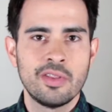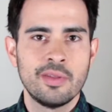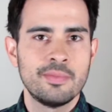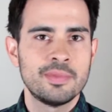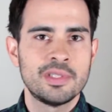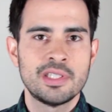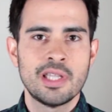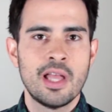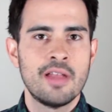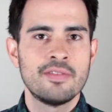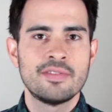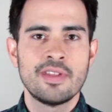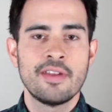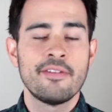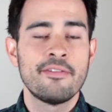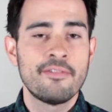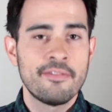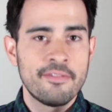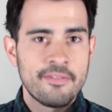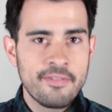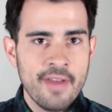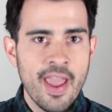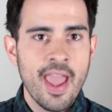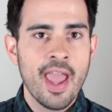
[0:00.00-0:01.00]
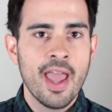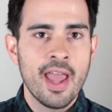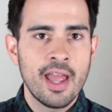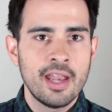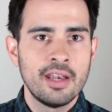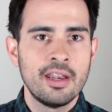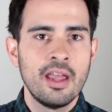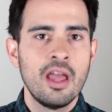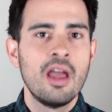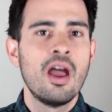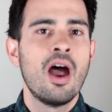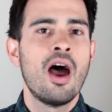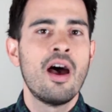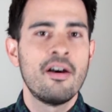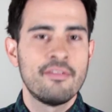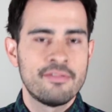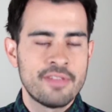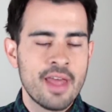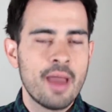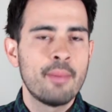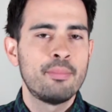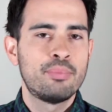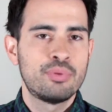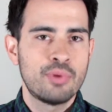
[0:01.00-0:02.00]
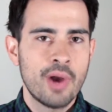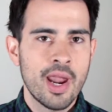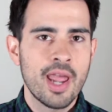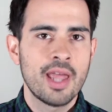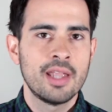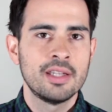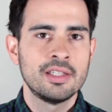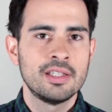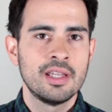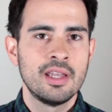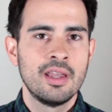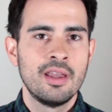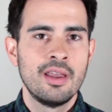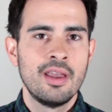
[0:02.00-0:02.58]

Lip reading: Making your brand known among people is a very